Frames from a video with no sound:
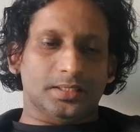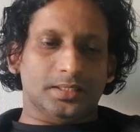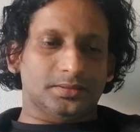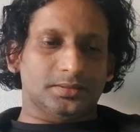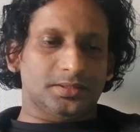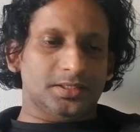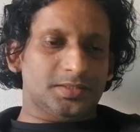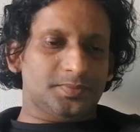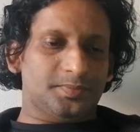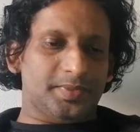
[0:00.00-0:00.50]

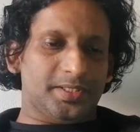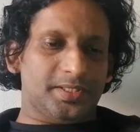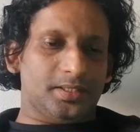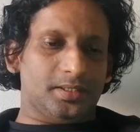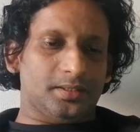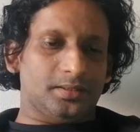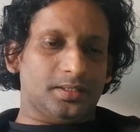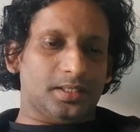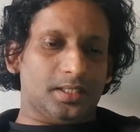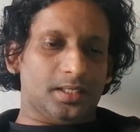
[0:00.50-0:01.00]
This
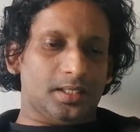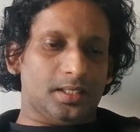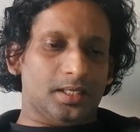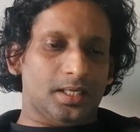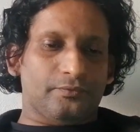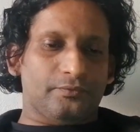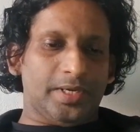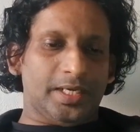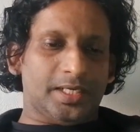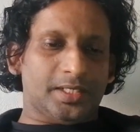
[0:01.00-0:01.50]
period, the
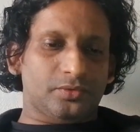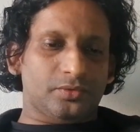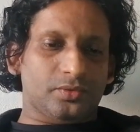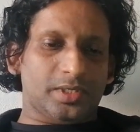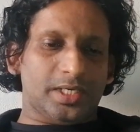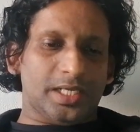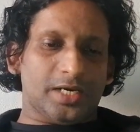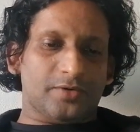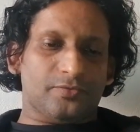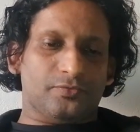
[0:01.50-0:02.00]
weak
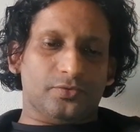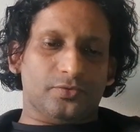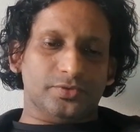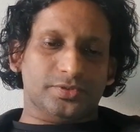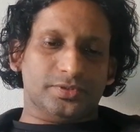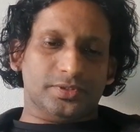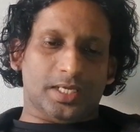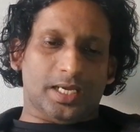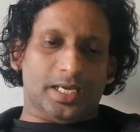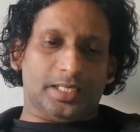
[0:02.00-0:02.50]
nuclear
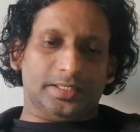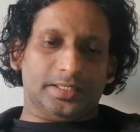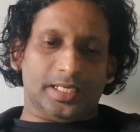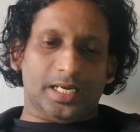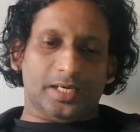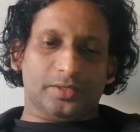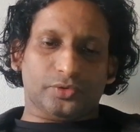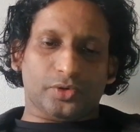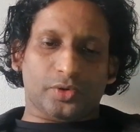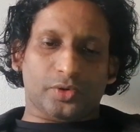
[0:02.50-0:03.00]
force and the
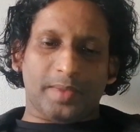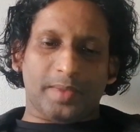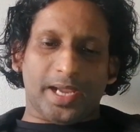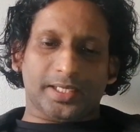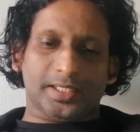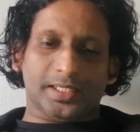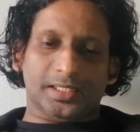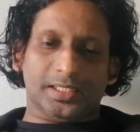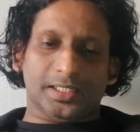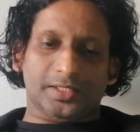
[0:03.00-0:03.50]

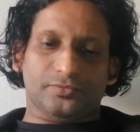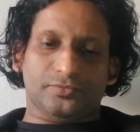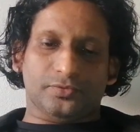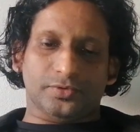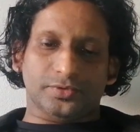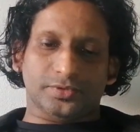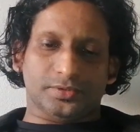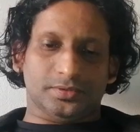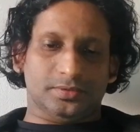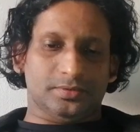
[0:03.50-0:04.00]
electromagnetic
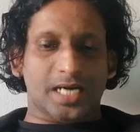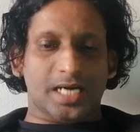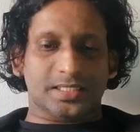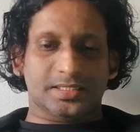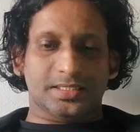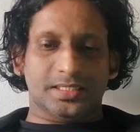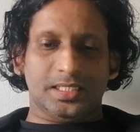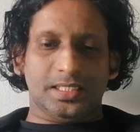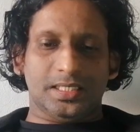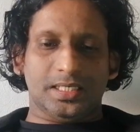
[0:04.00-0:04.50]
force are
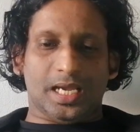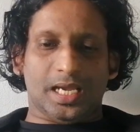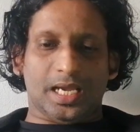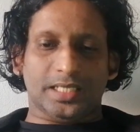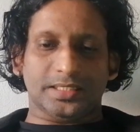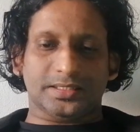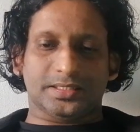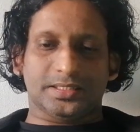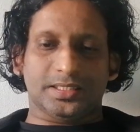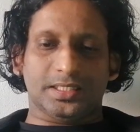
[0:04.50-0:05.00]
seen
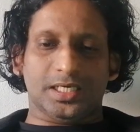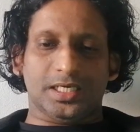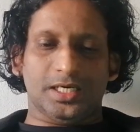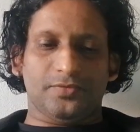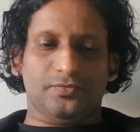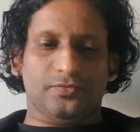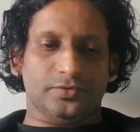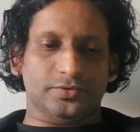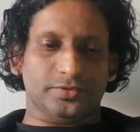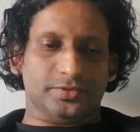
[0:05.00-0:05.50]
as single
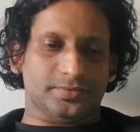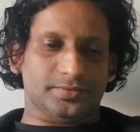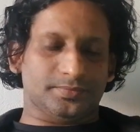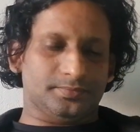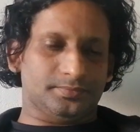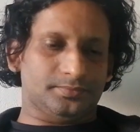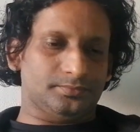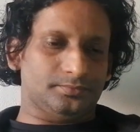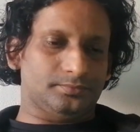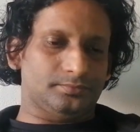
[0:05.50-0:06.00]
force.
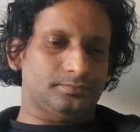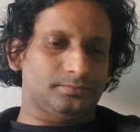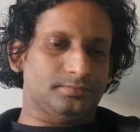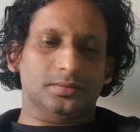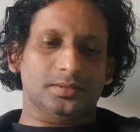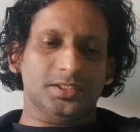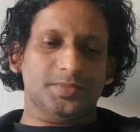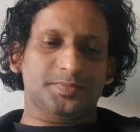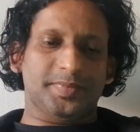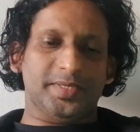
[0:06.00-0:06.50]

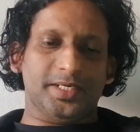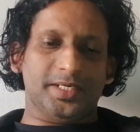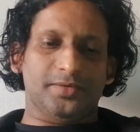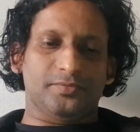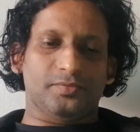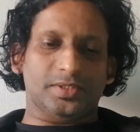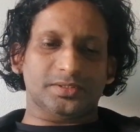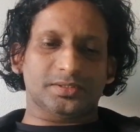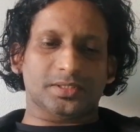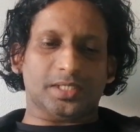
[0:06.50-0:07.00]
This period
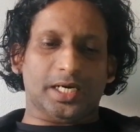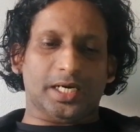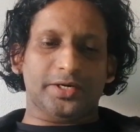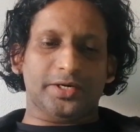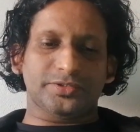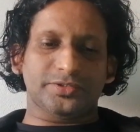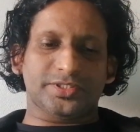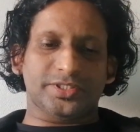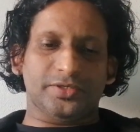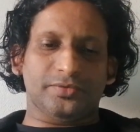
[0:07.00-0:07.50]
was
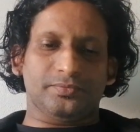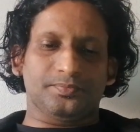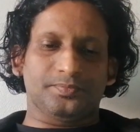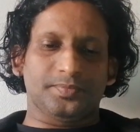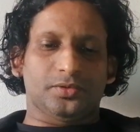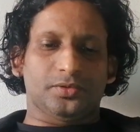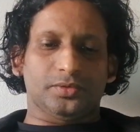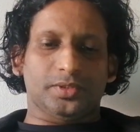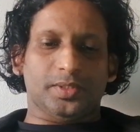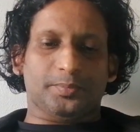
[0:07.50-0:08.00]
conducive
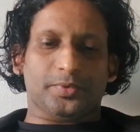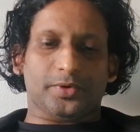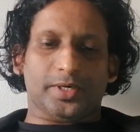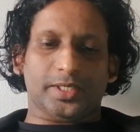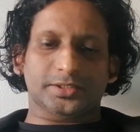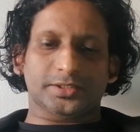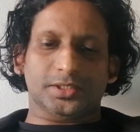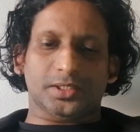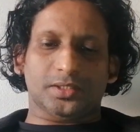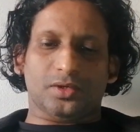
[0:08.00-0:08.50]
to the
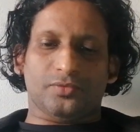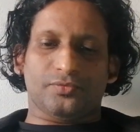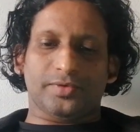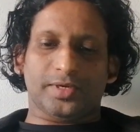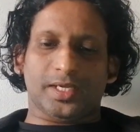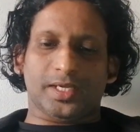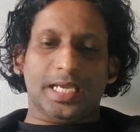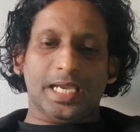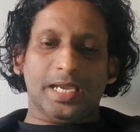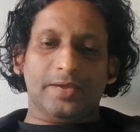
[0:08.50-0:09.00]
production of
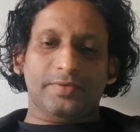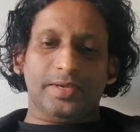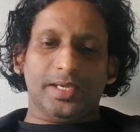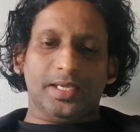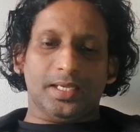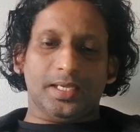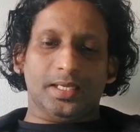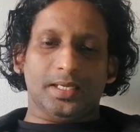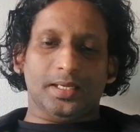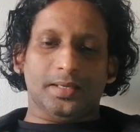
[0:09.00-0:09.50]

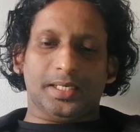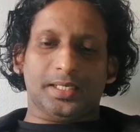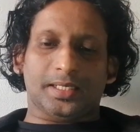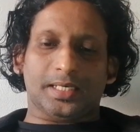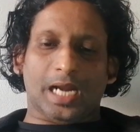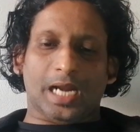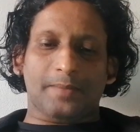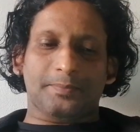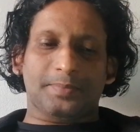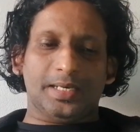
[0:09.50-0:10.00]
heavy but
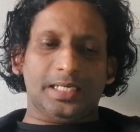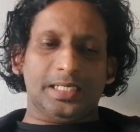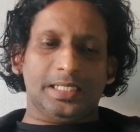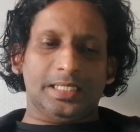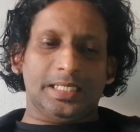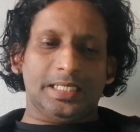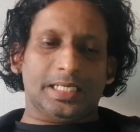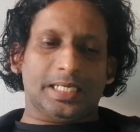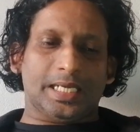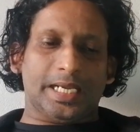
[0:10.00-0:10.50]
rapidly
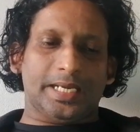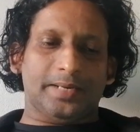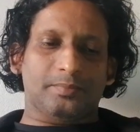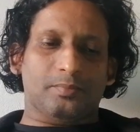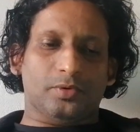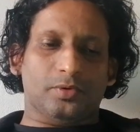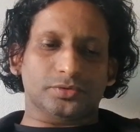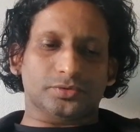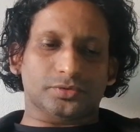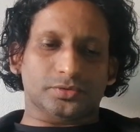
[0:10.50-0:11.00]

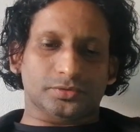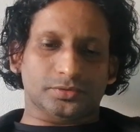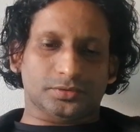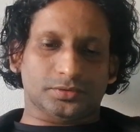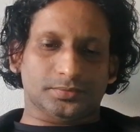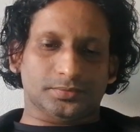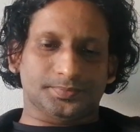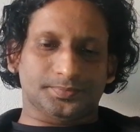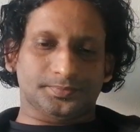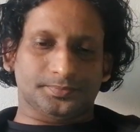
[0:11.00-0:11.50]
decaying
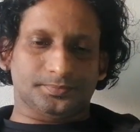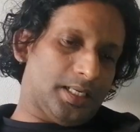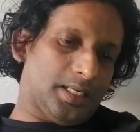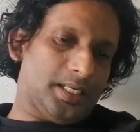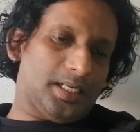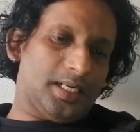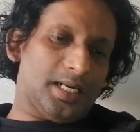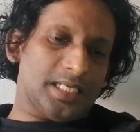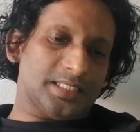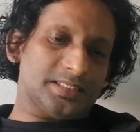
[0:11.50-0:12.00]
bosons.
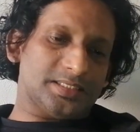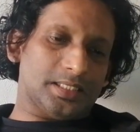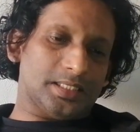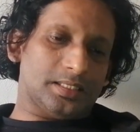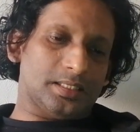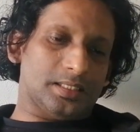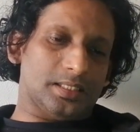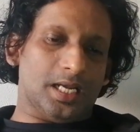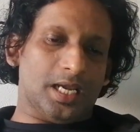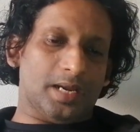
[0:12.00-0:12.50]
It
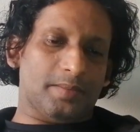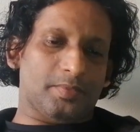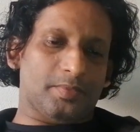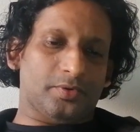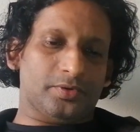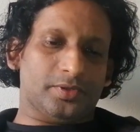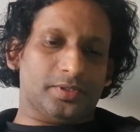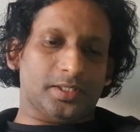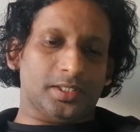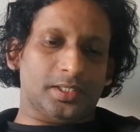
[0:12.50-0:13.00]
lasted
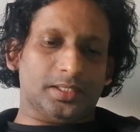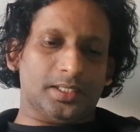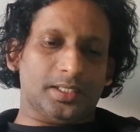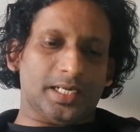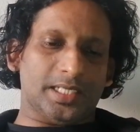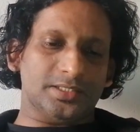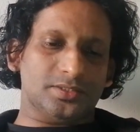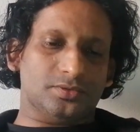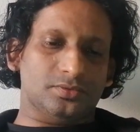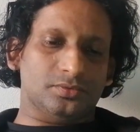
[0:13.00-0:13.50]
about 10
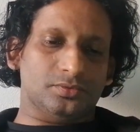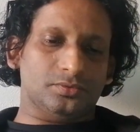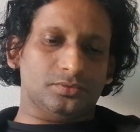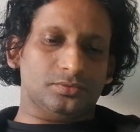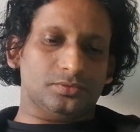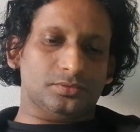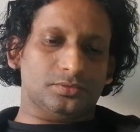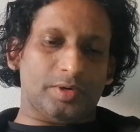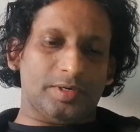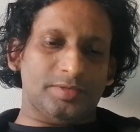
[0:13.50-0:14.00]
raised to
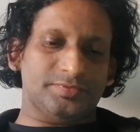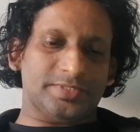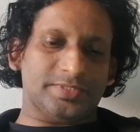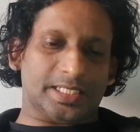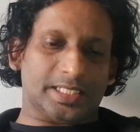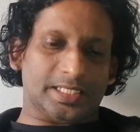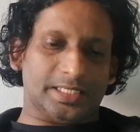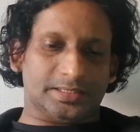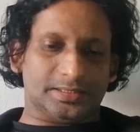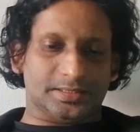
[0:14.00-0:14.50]
12
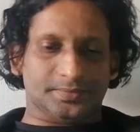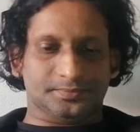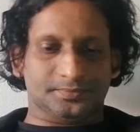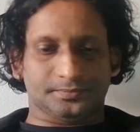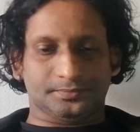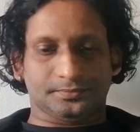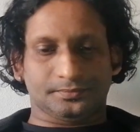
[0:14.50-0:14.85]
seconds.